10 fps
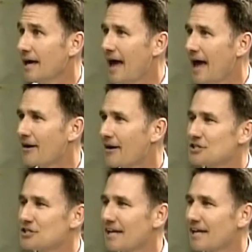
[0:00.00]
How did you
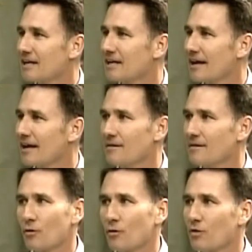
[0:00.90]
get here, and
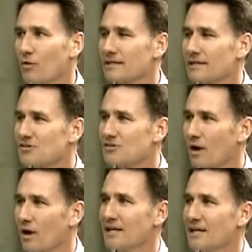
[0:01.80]
more importantly, has
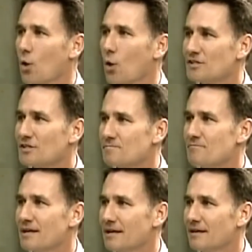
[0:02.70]
writing always
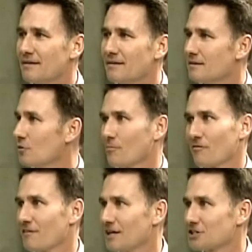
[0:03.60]
been your
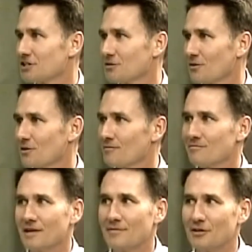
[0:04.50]
profession or
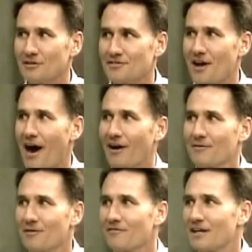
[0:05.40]
maybe your desired
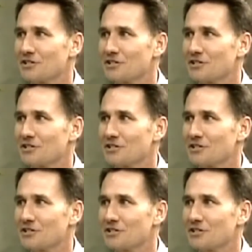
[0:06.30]
profession?